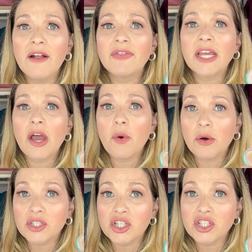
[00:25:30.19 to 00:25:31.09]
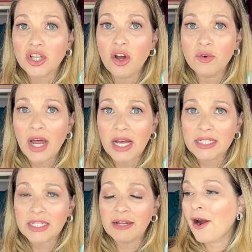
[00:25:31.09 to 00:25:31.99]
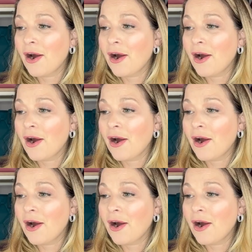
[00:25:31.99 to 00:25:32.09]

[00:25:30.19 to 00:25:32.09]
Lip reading: They go on so nicely.